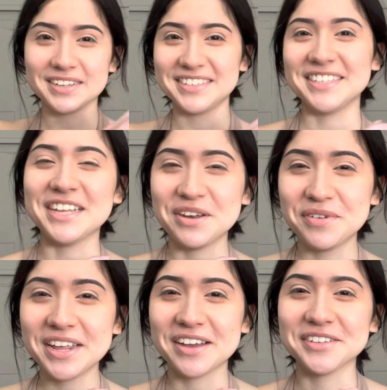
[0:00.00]
Does
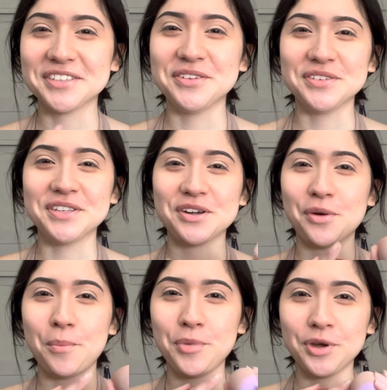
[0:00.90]
anybody else use their
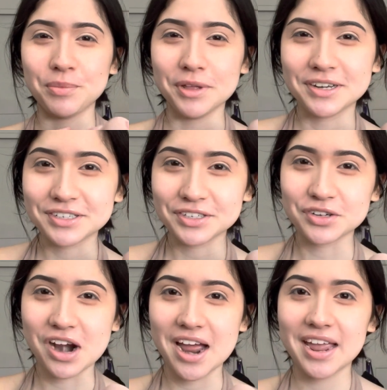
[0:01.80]
beauty blenders
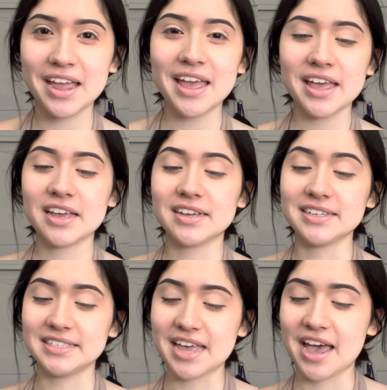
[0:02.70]
dry?
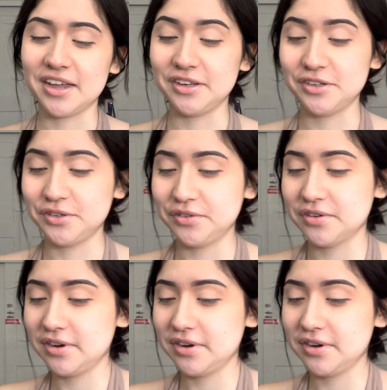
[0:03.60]
Because I do.